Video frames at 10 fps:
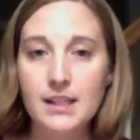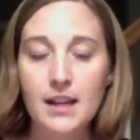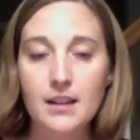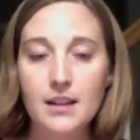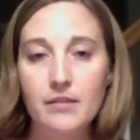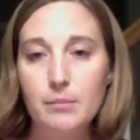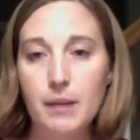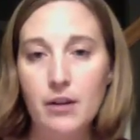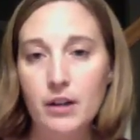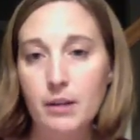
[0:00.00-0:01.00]
I love
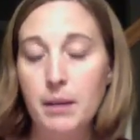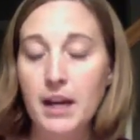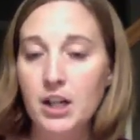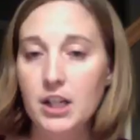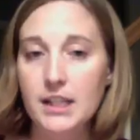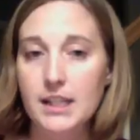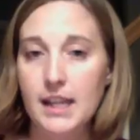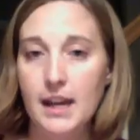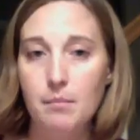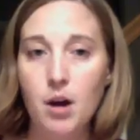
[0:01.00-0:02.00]
empowering parents
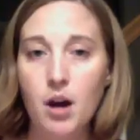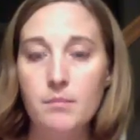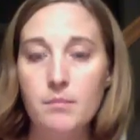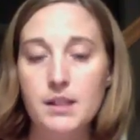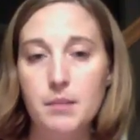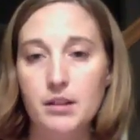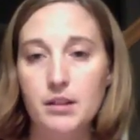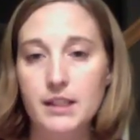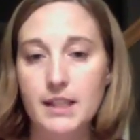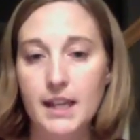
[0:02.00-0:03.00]
and moms to be able
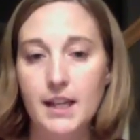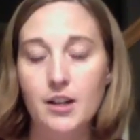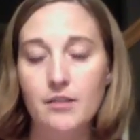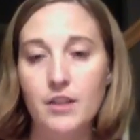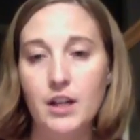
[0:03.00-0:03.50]
to take care of